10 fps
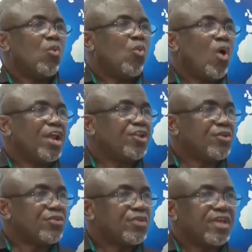why do
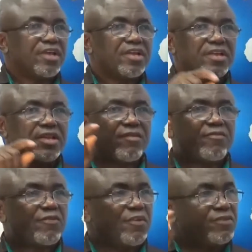you think the
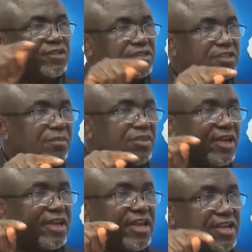
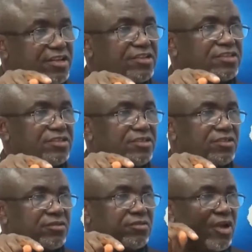50-something leaders,
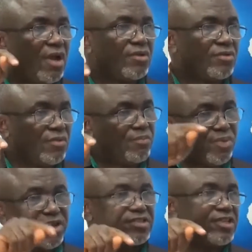country,
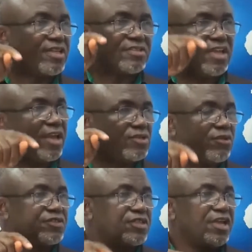presidents, heads
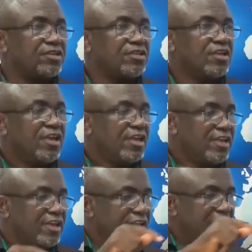of state,
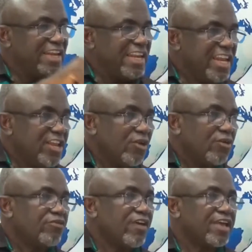did not lean
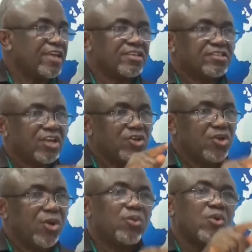on Faki and say,
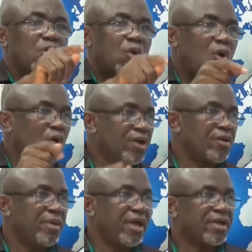no, call her
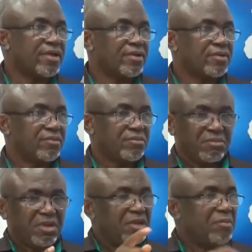back
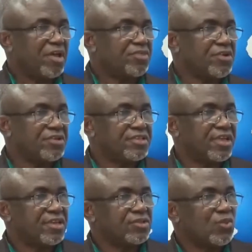in about 30
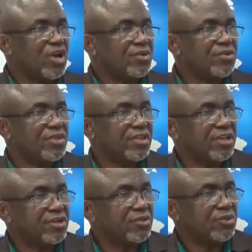seconds? Why do you think
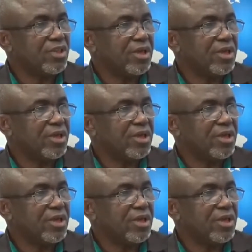they didn't do that?